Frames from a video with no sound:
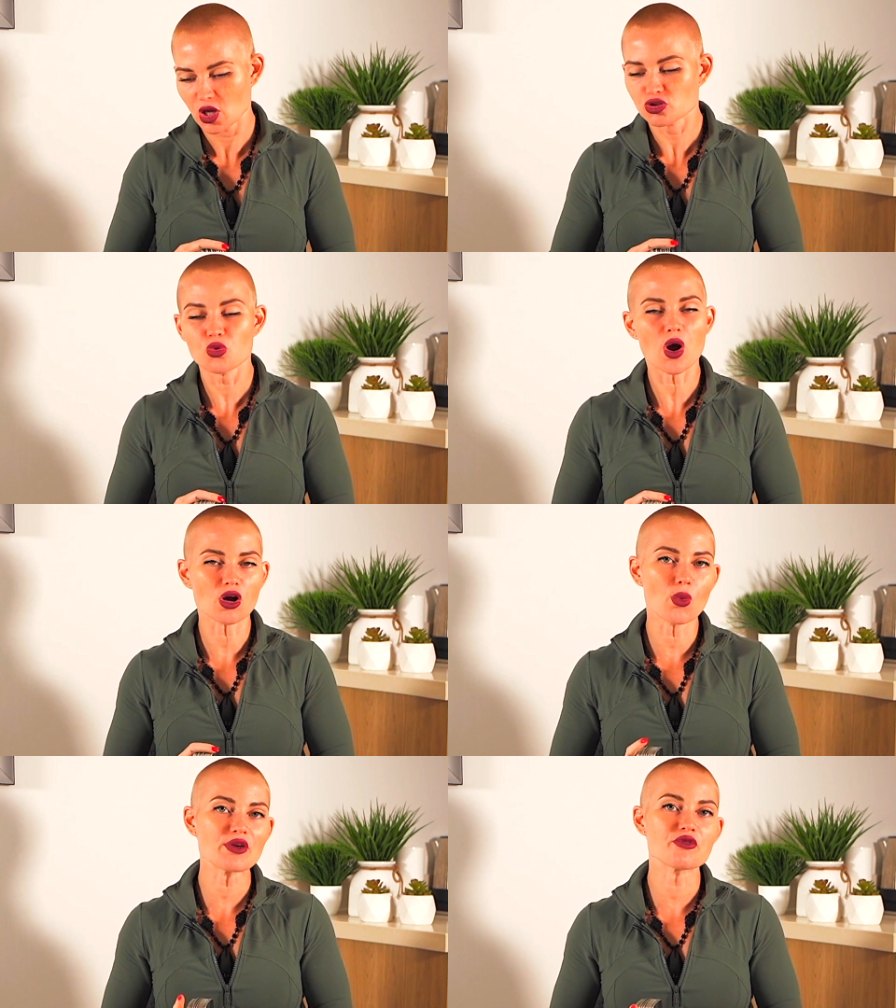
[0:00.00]
so walk
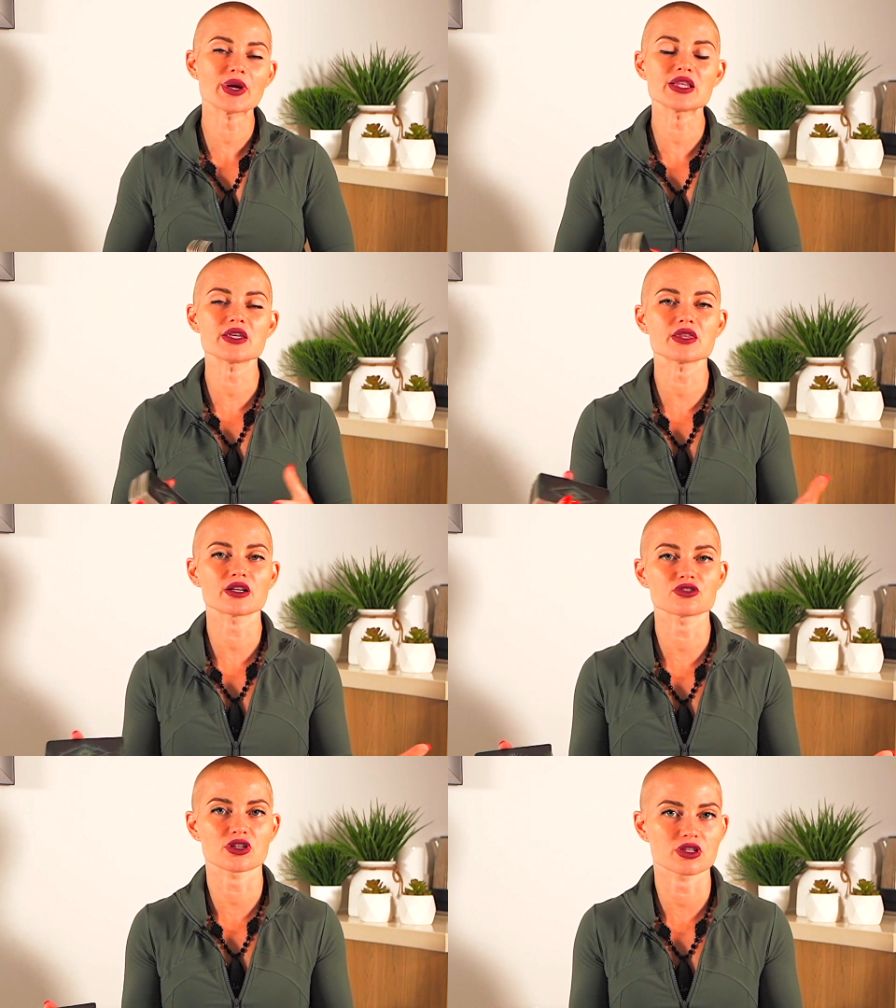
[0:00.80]
away from anything that
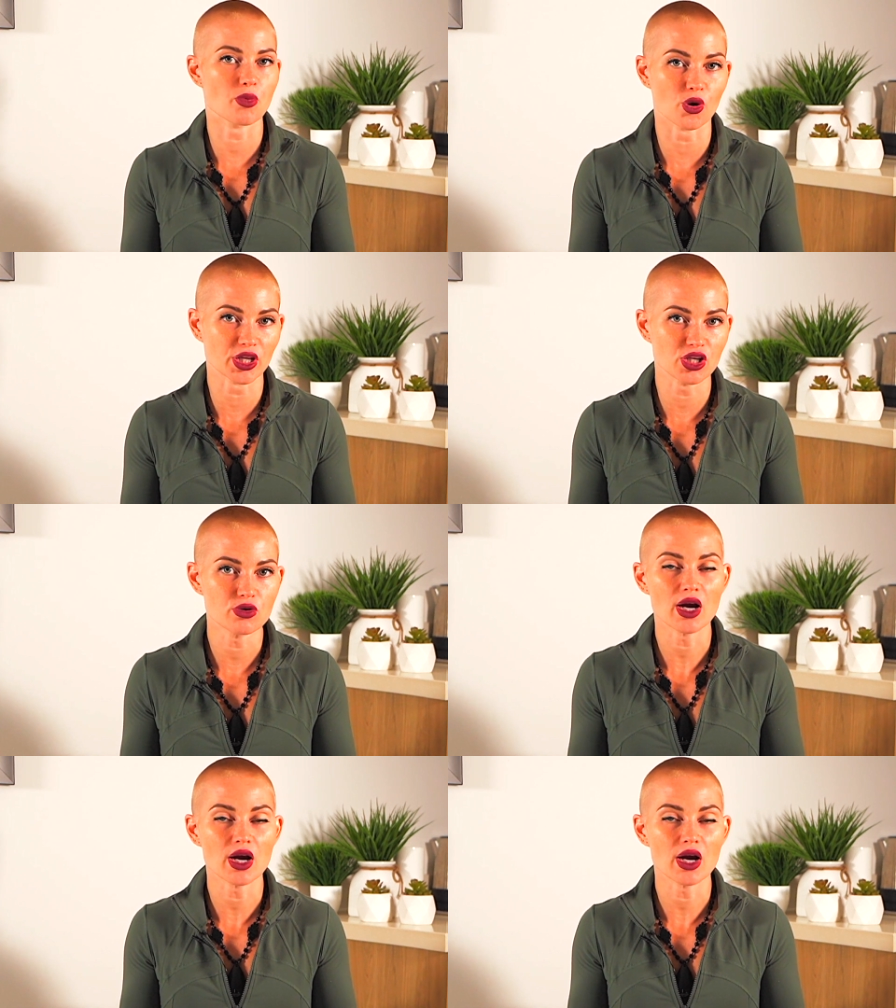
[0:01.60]
is not supporting you.